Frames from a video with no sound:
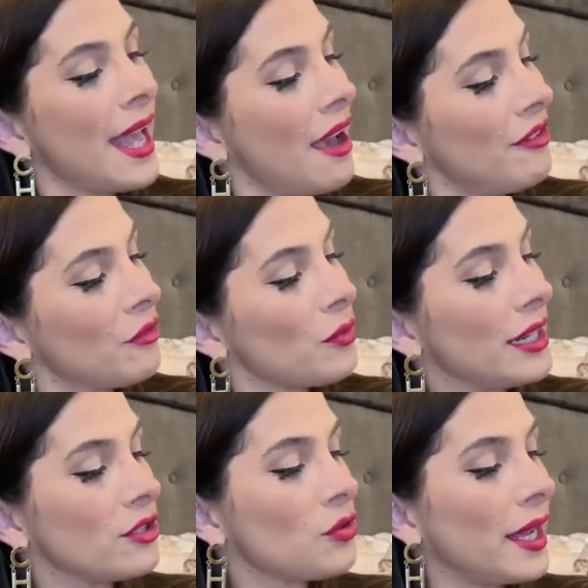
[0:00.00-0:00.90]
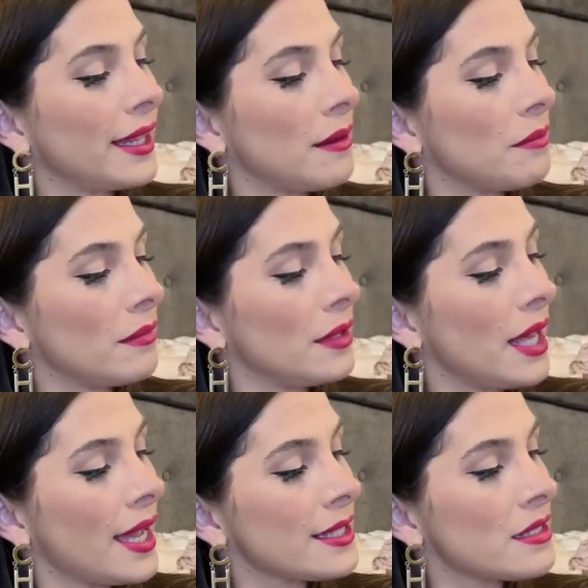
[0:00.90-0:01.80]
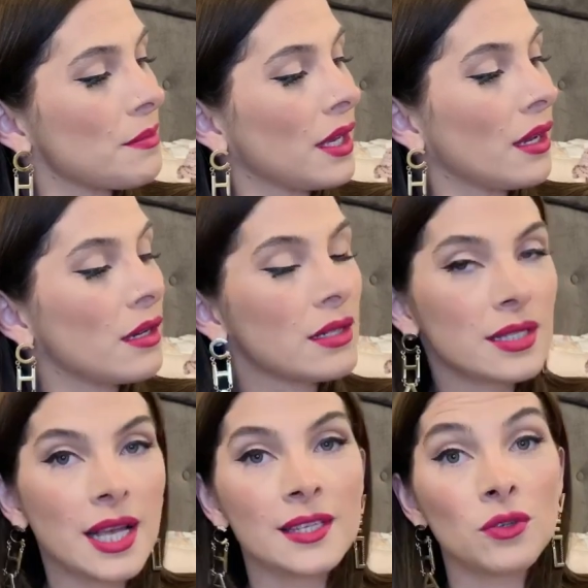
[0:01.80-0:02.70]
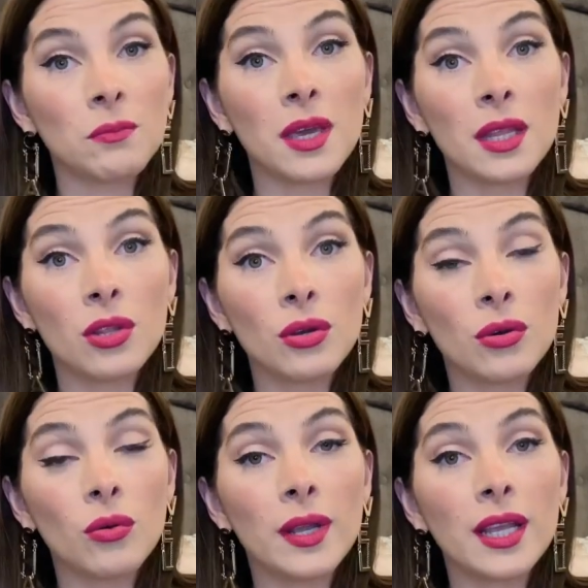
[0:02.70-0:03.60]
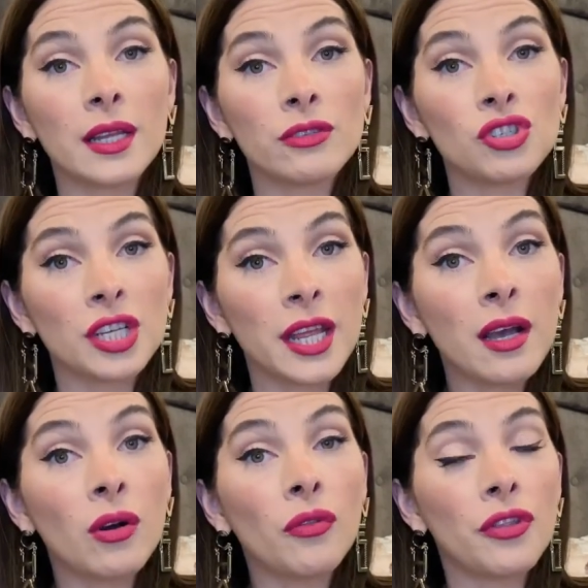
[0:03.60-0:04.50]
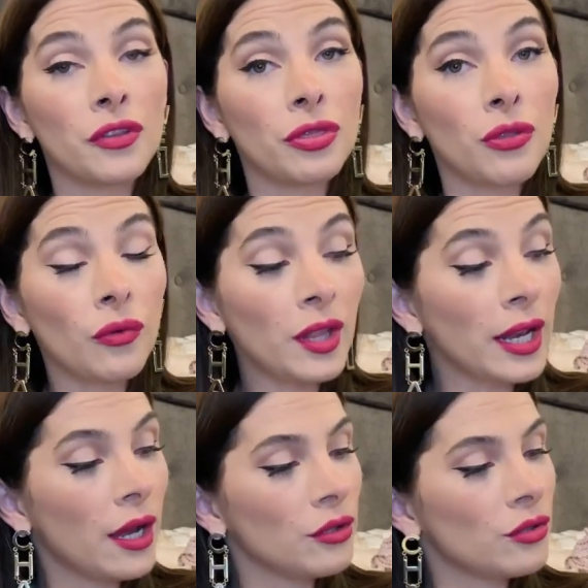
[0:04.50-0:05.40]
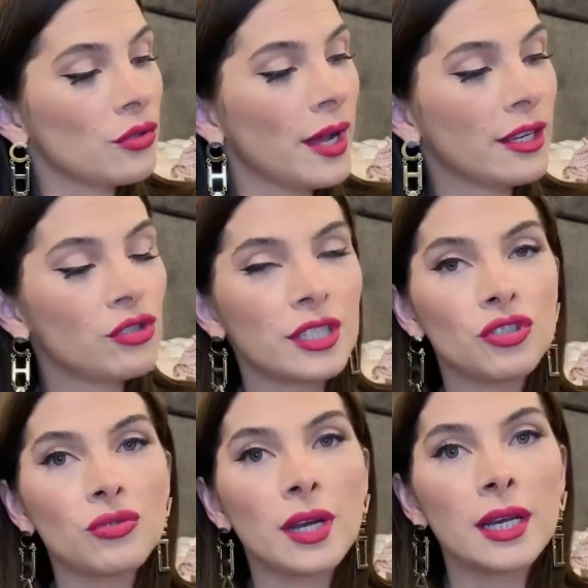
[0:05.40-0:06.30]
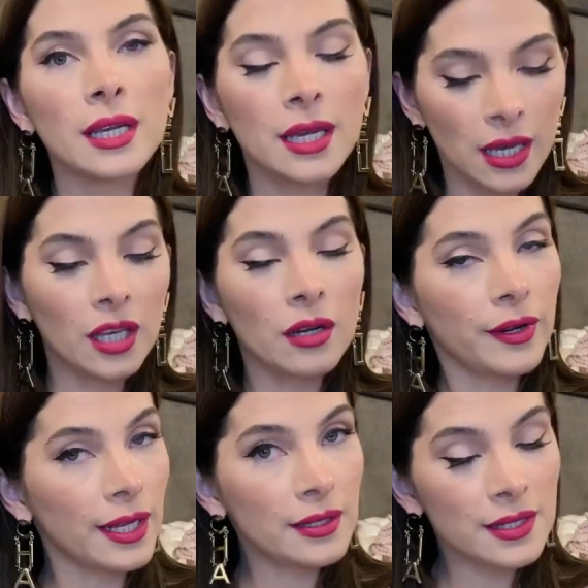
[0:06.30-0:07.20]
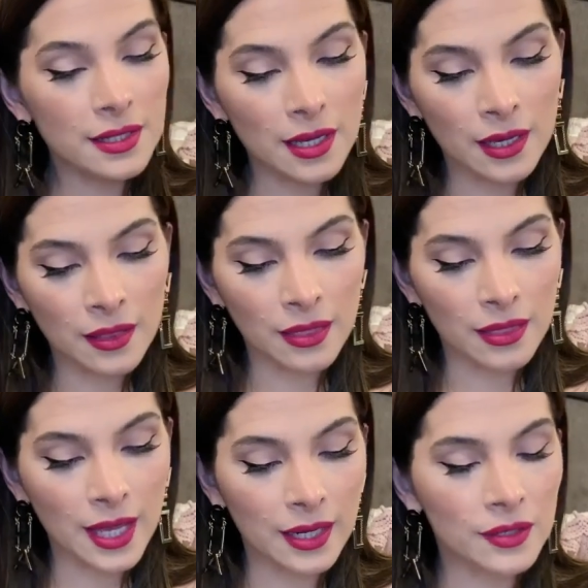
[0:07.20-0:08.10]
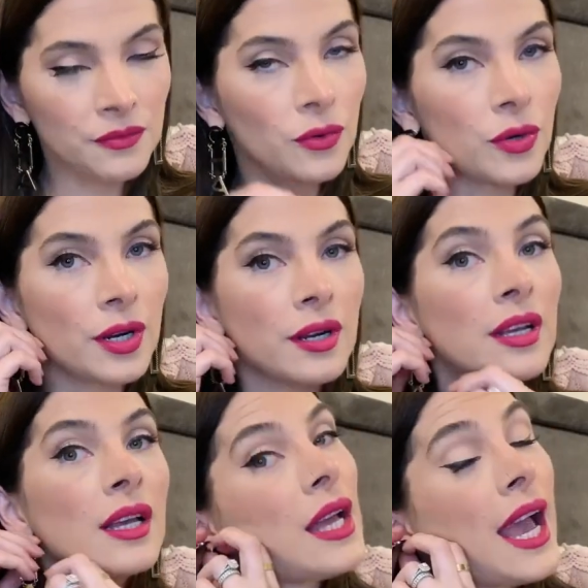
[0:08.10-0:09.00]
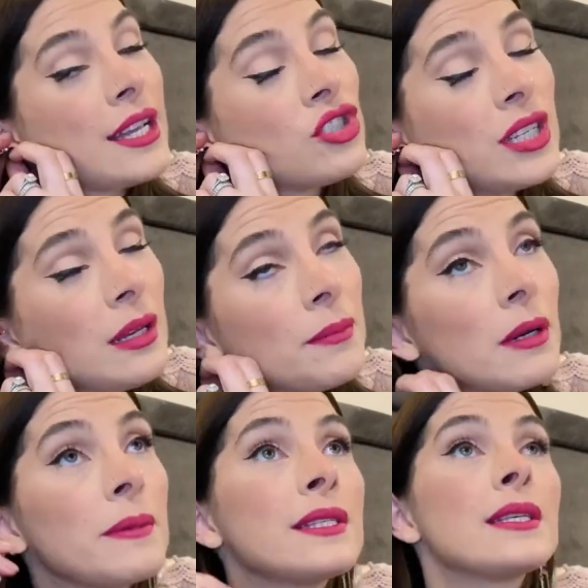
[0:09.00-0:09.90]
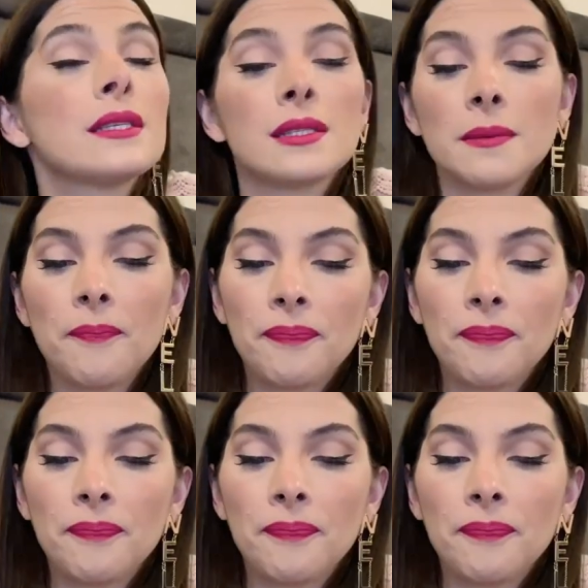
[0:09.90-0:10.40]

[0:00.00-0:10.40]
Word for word: haven't really tried them yet because as you may know in Chanel they don't allow you to actually try earrings and that is for hygienic purposes.